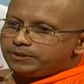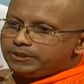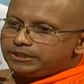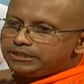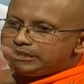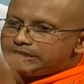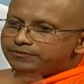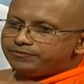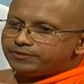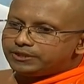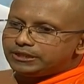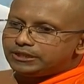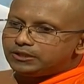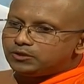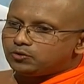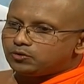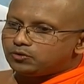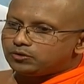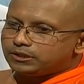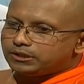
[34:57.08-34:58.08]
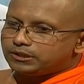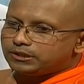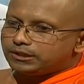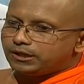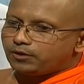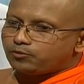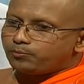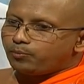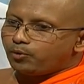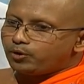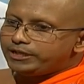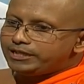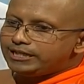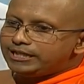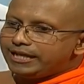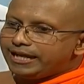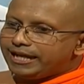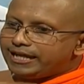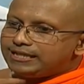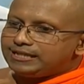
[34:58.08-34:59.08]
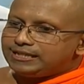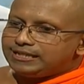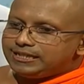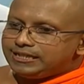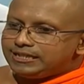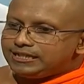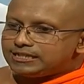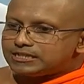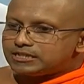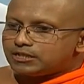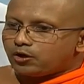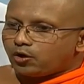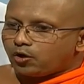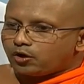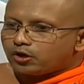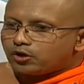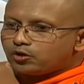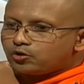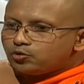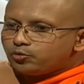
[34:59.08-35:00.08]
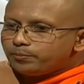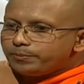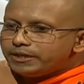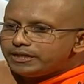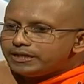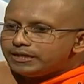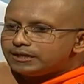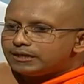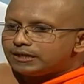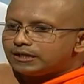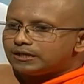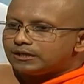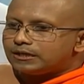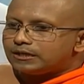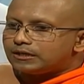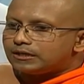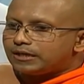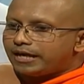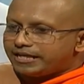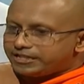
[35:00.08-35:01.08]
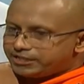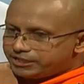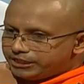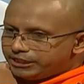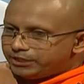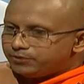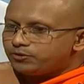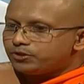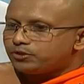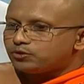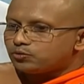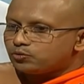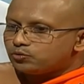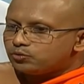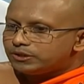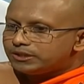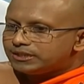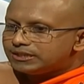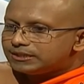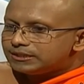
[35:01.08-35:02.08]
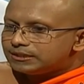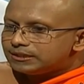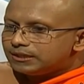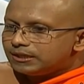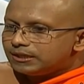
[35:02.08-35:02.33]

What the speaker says: even though the now bodily health is not to be achieved through the